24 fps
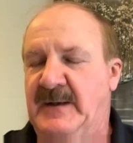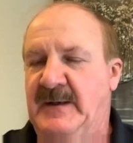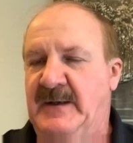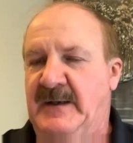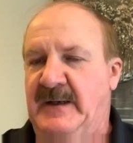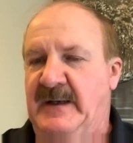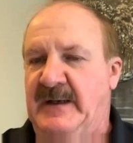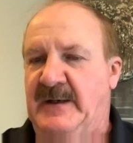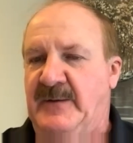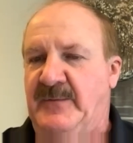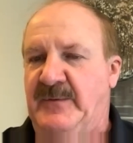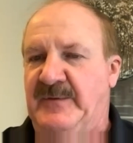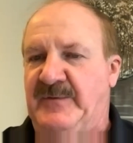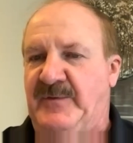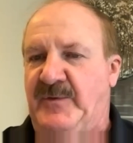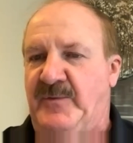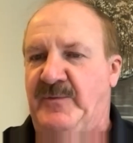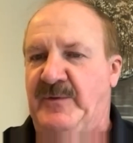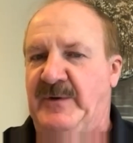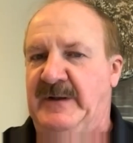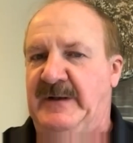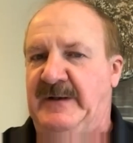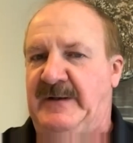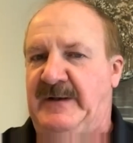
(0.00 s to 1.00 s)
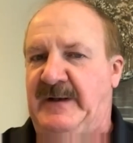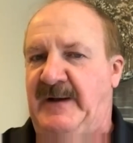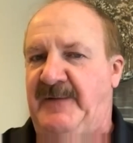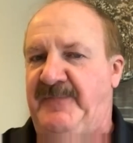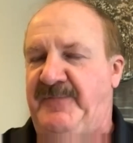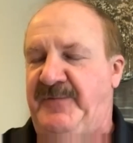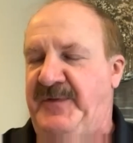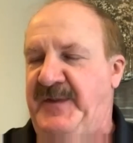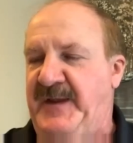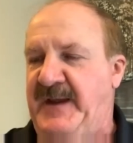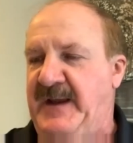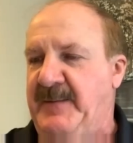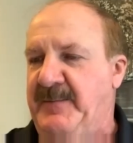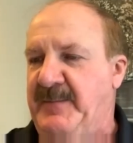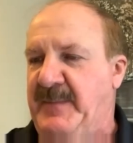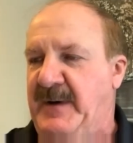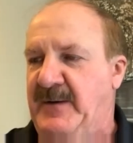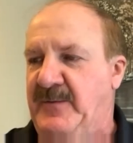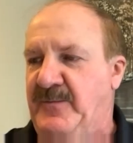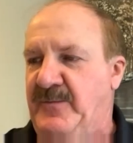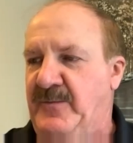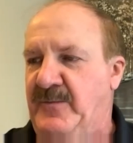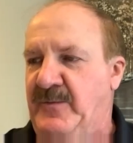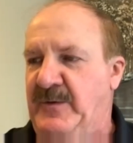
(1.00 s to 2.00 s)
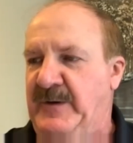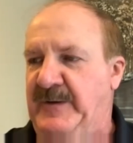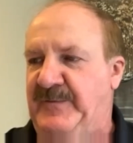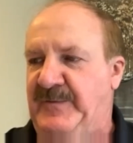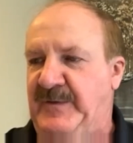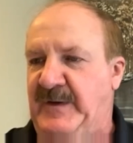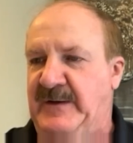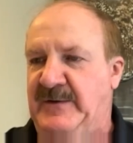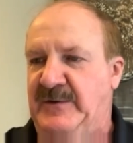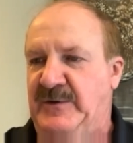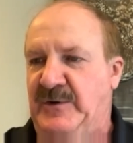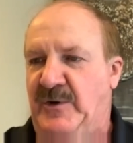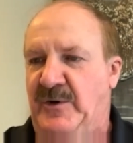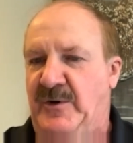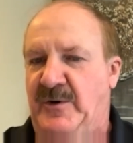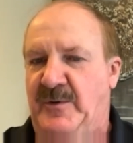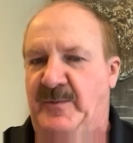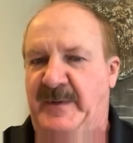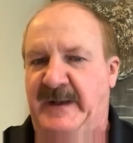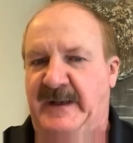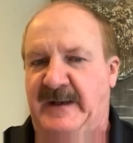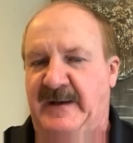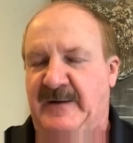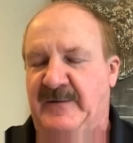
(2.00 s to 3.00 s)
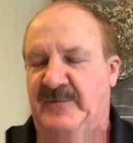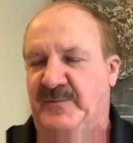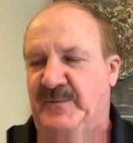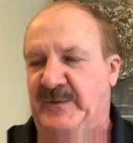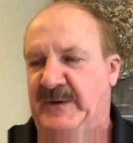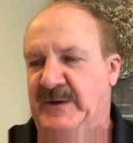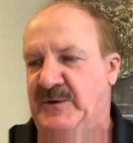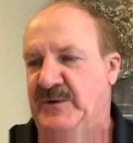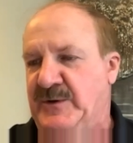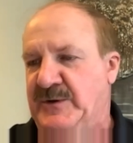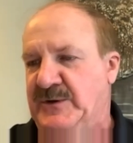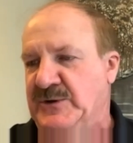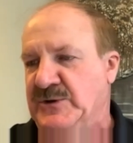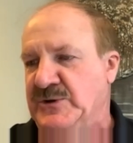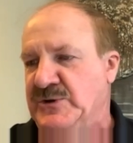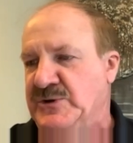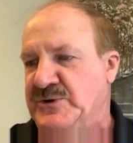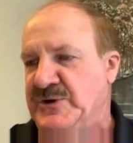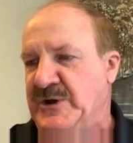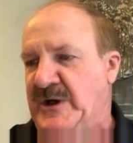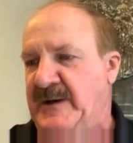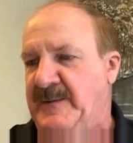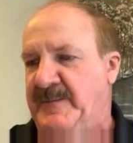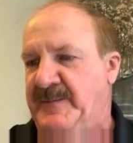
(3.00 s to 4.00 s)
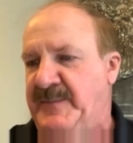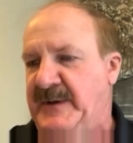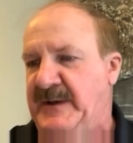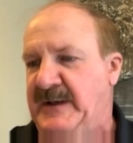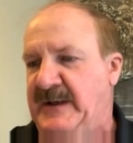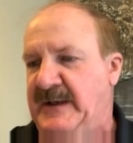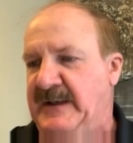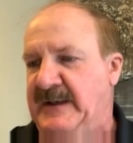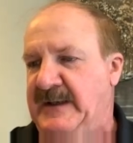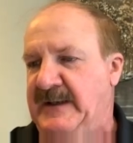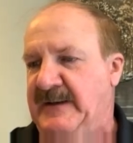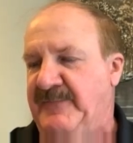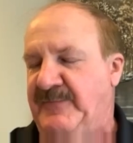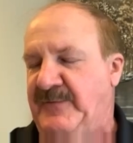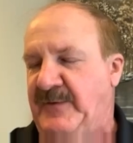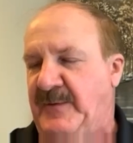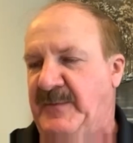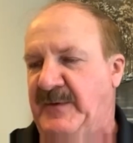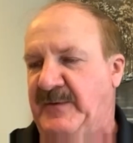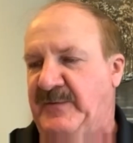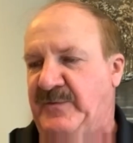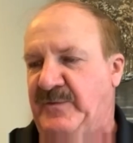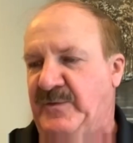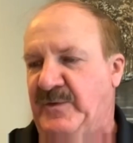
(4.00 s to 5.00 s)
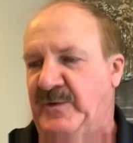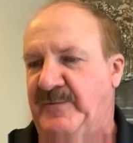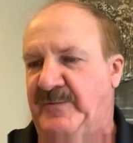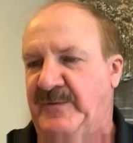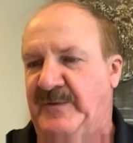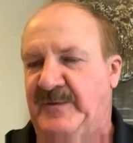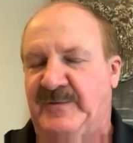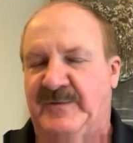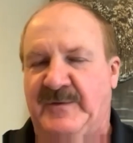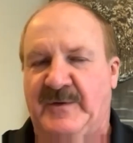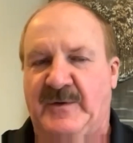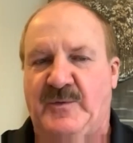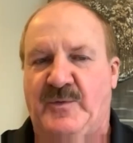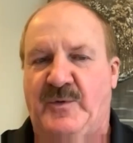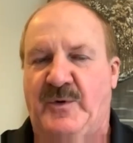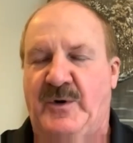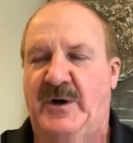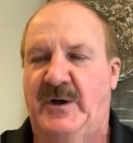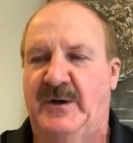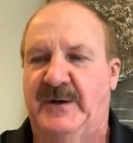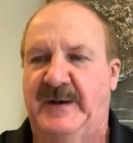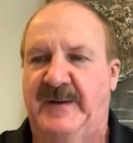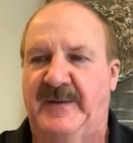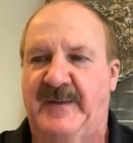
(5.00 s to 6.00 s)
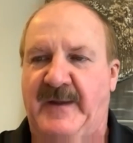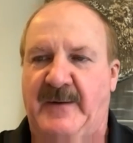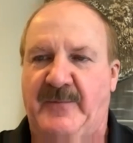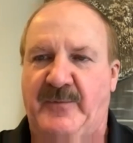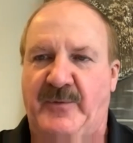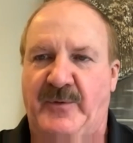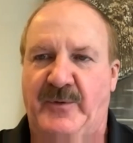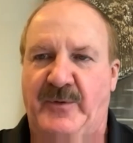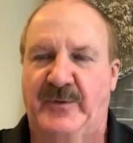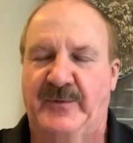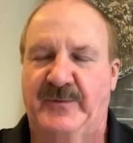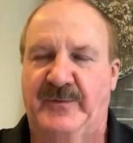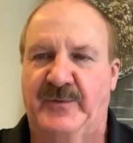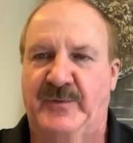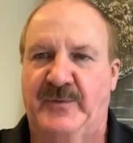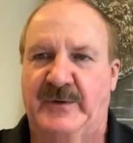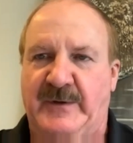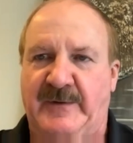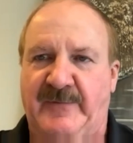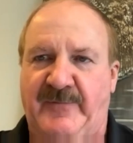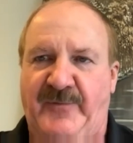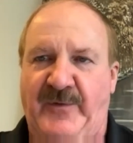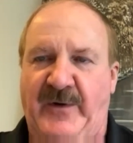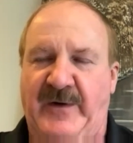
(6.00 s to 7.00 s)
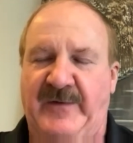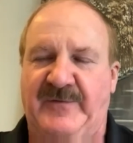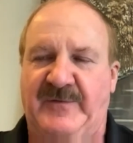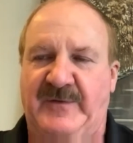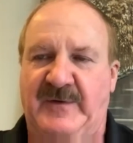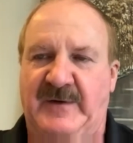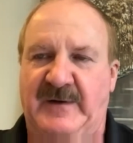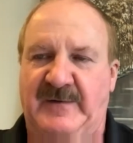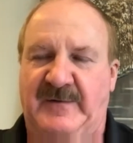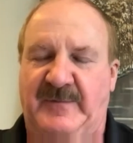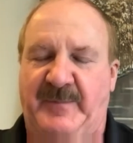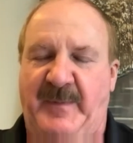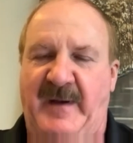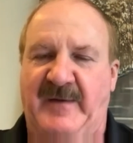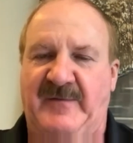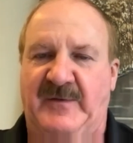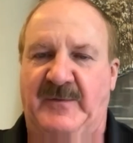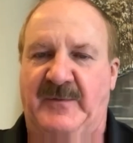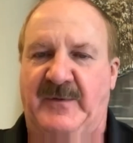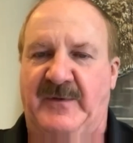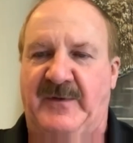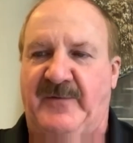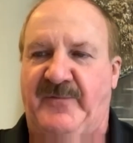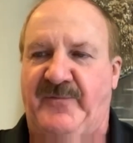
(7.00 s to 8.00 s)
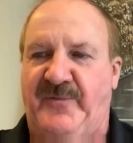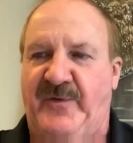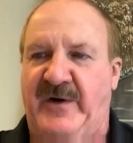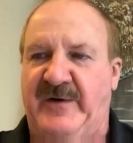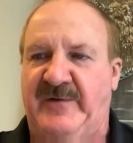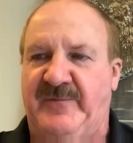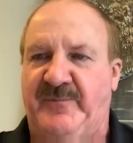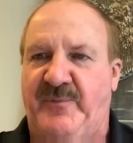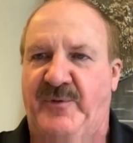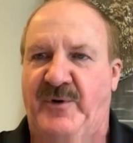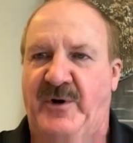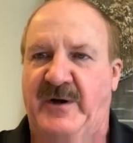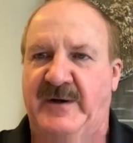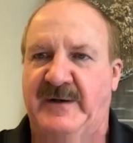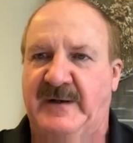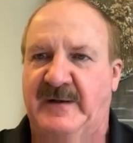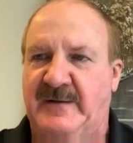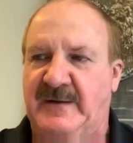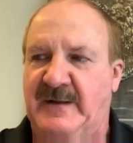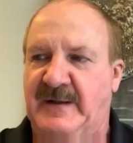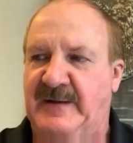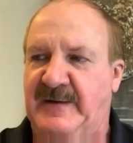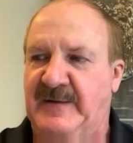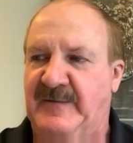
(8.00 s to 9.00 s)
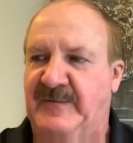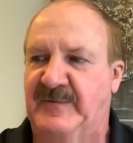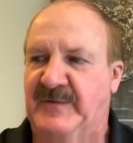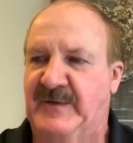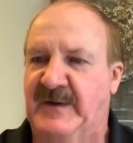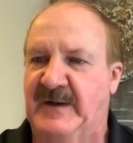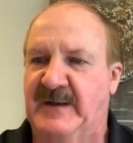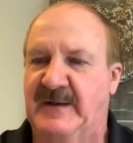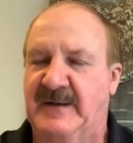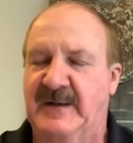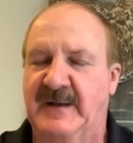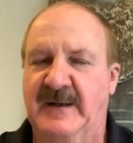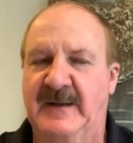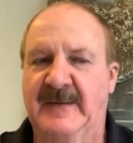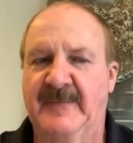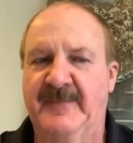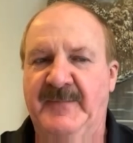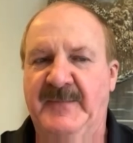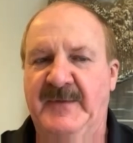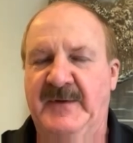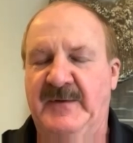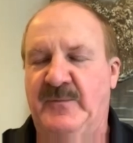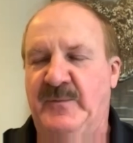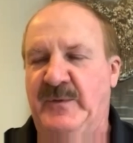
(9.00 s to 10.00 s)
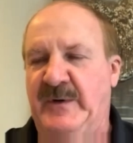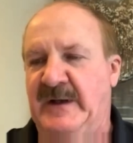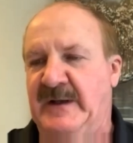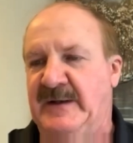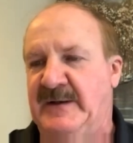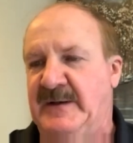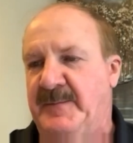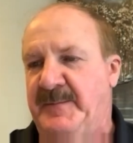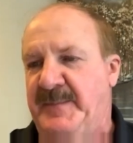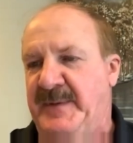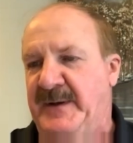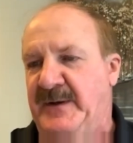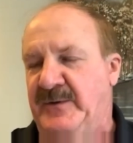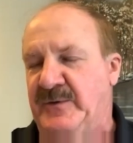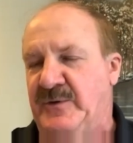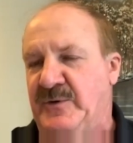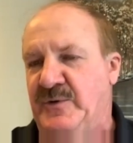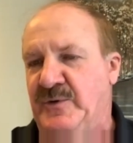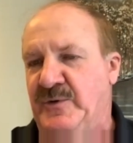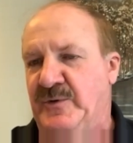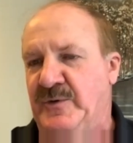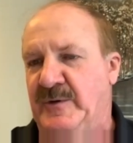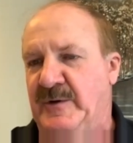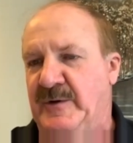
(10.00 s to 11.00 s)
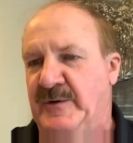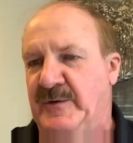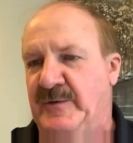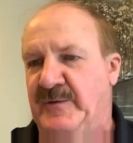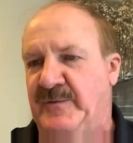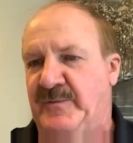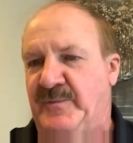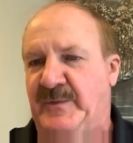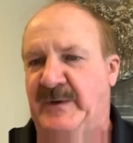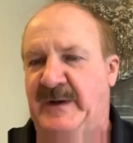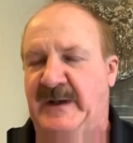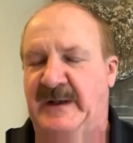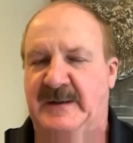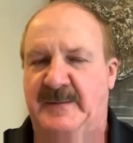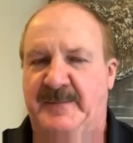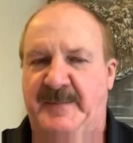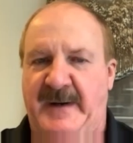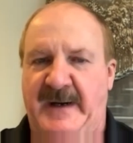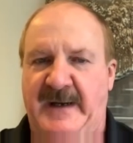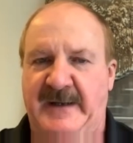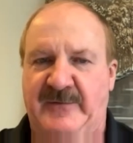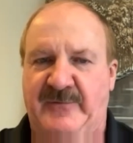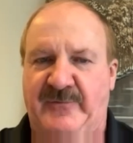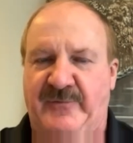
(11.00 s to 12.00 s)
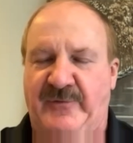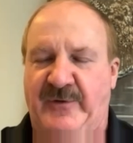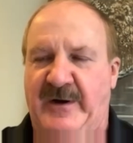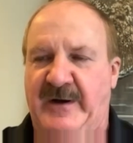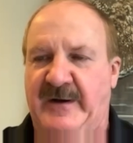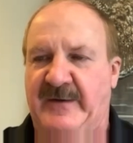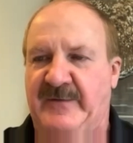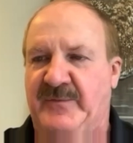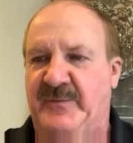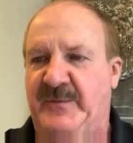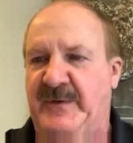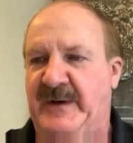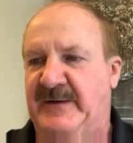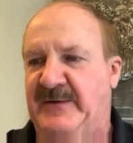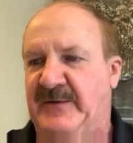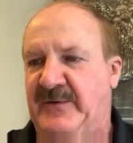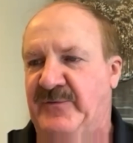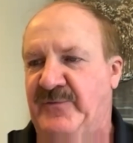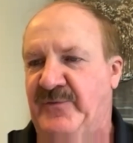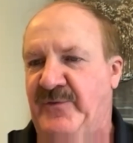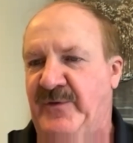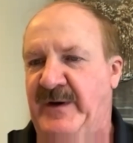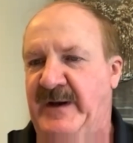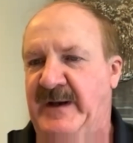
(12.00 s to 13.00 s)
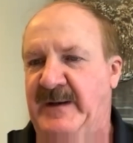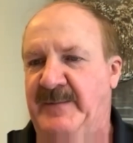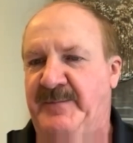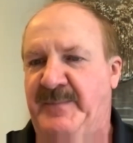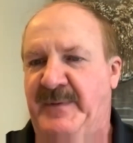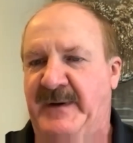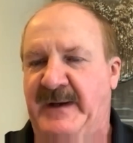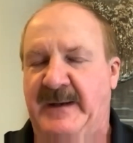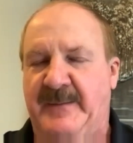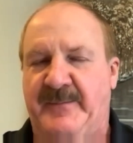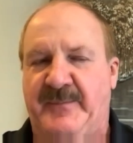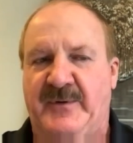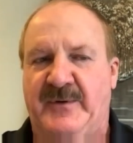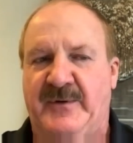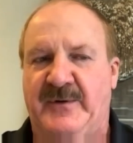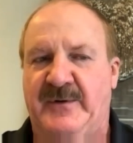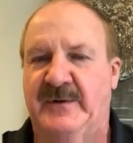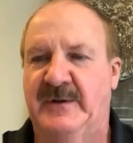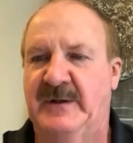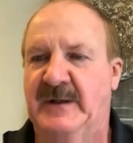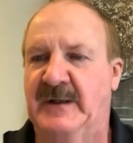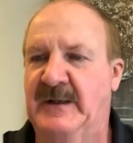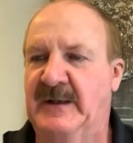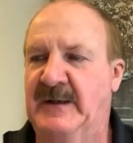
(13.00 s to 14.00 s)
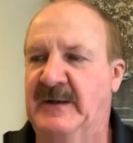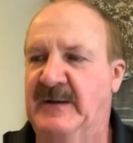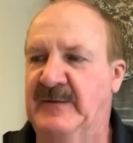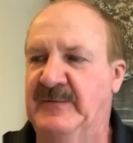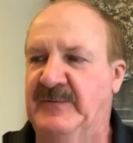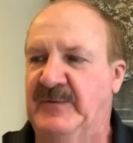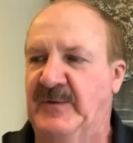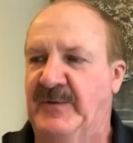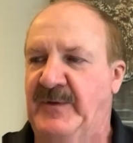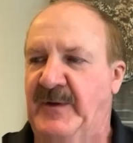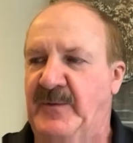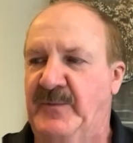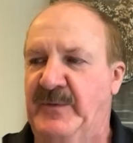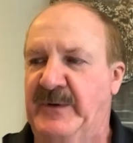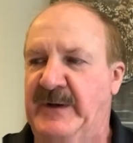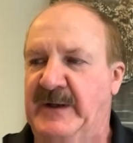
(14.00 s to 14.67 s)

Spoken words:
And it was a really tough thing, but we said no because we couldn't jump and give them the service and the quality that we were doing, especially with a fresh product, like you said. We had to build coolers, we had to buy trucks, we had to train people so that we